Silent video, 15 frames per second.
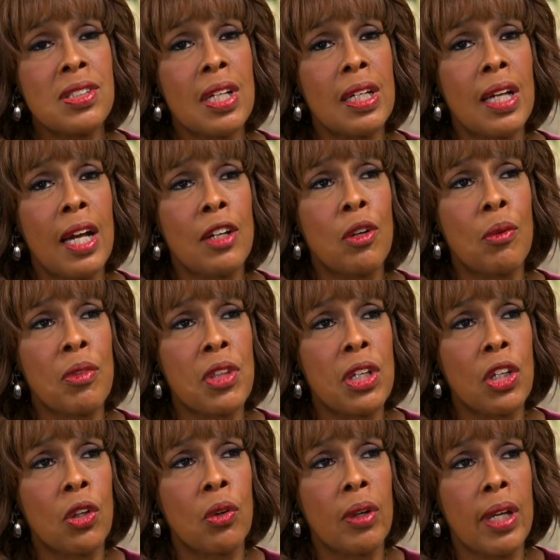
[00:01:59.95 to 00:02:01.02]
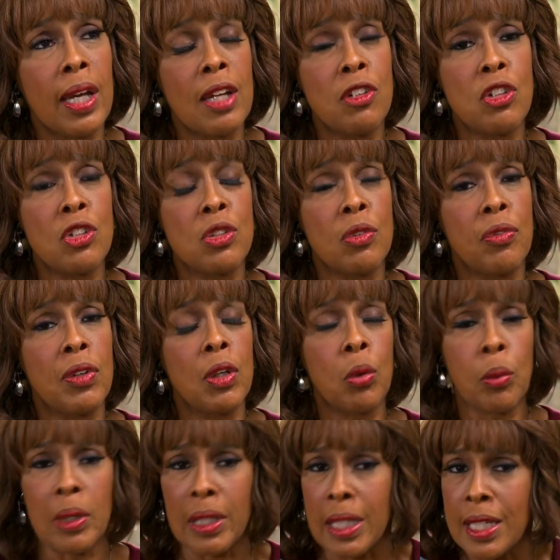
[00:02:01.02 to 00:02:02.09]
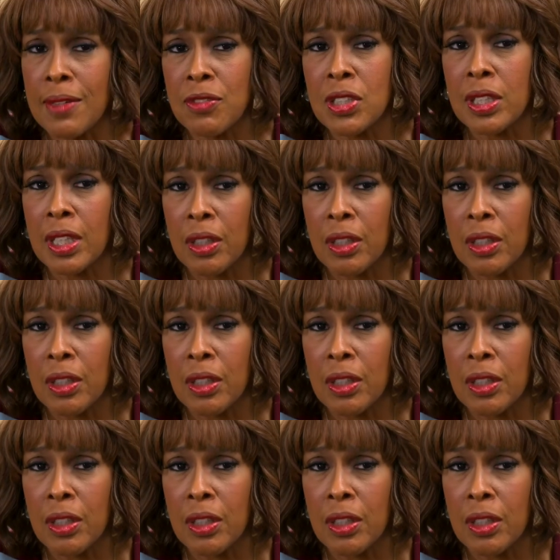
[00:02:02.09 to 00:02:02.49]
said, I don't think you're gay, did you feel relieved at